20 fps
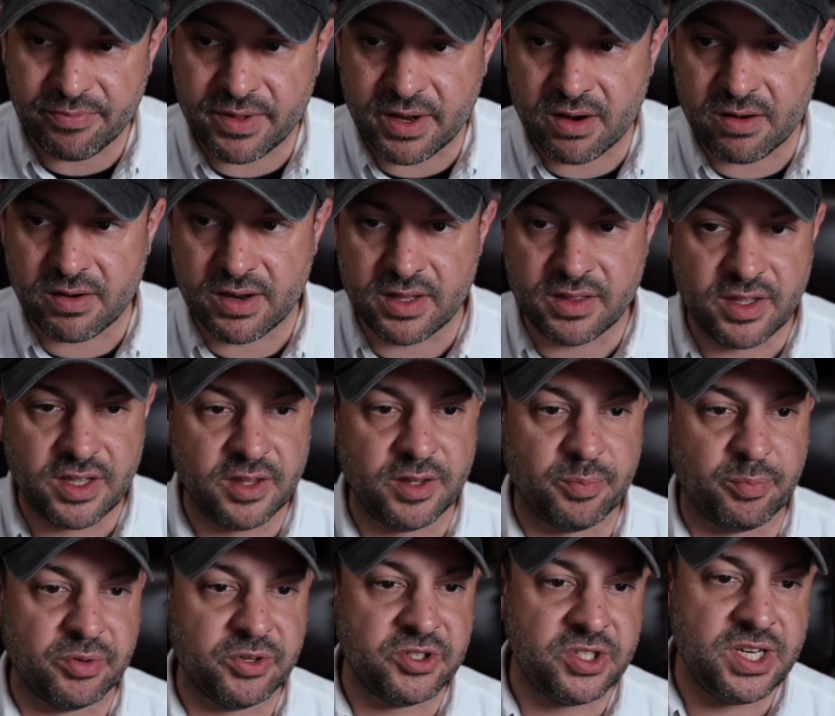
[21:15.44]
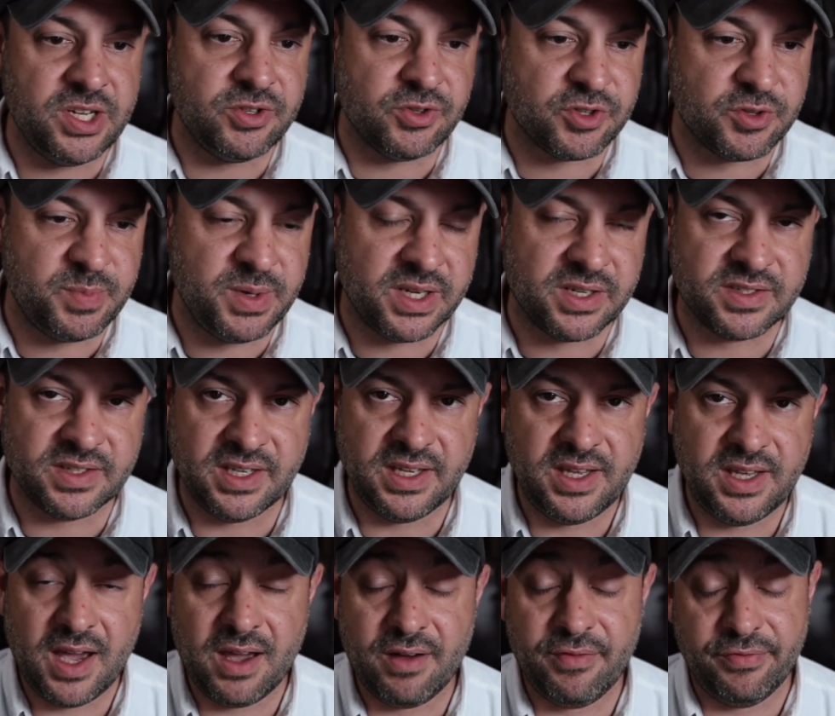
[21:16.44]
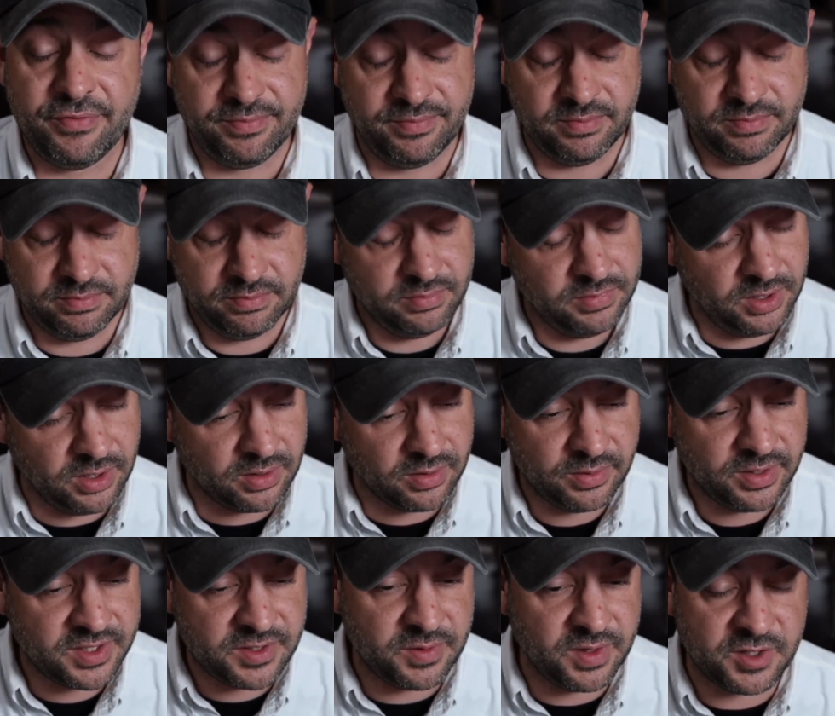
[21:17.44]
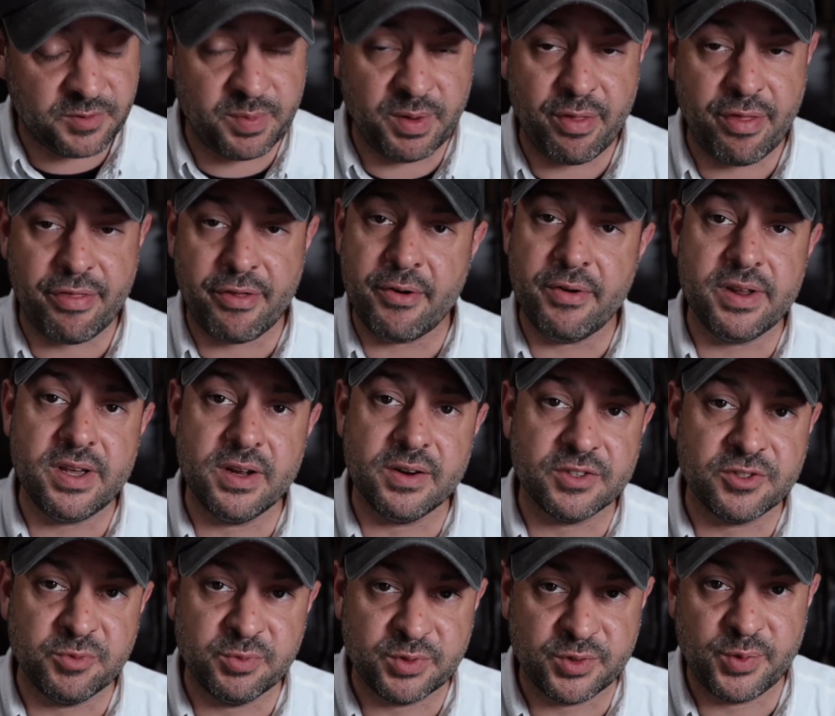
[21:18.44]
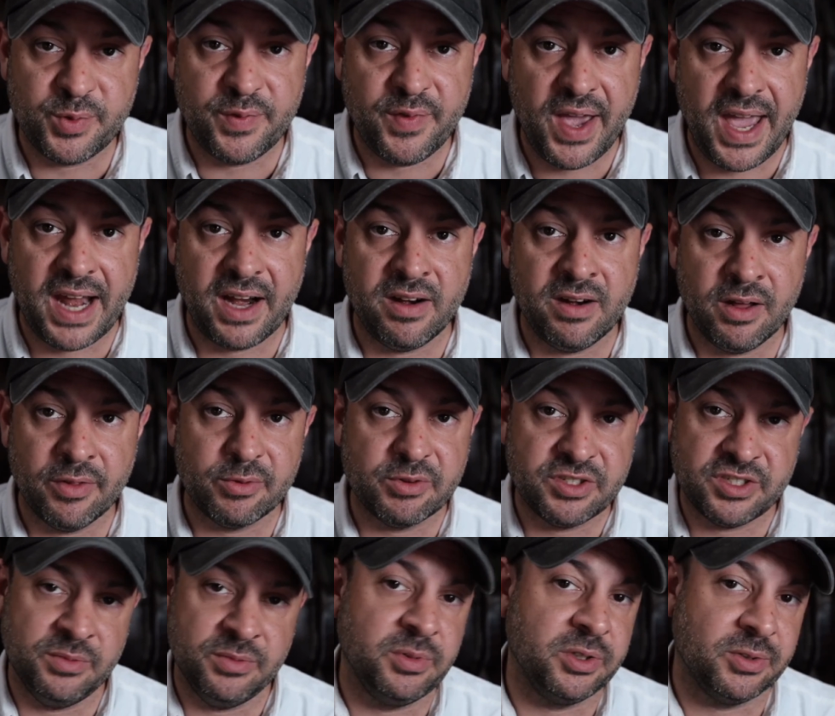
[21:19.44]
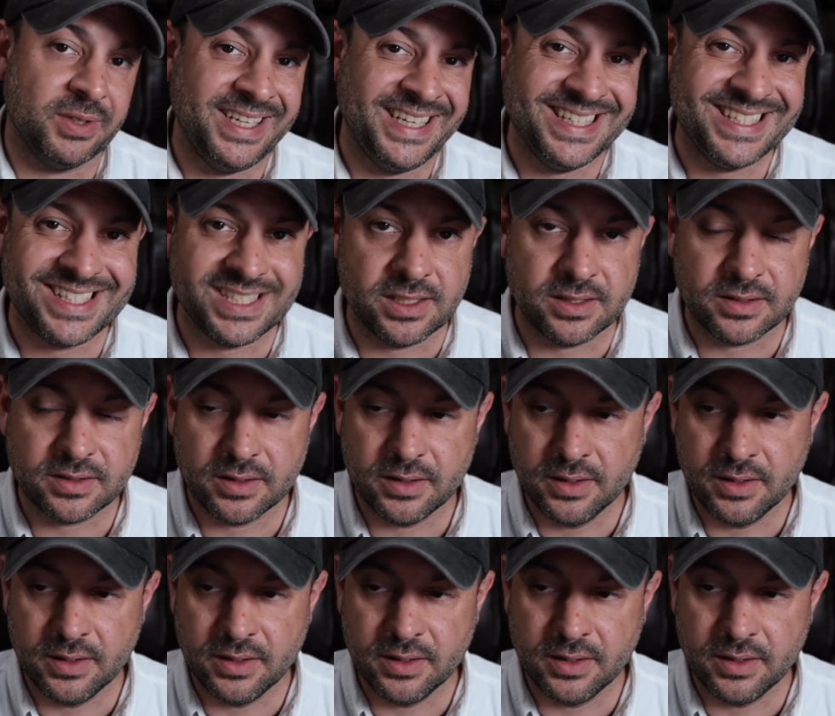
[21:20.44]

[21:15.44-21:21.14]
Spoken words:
in the procedures, because they have, look, it's been 30 years since we've had another similar incident.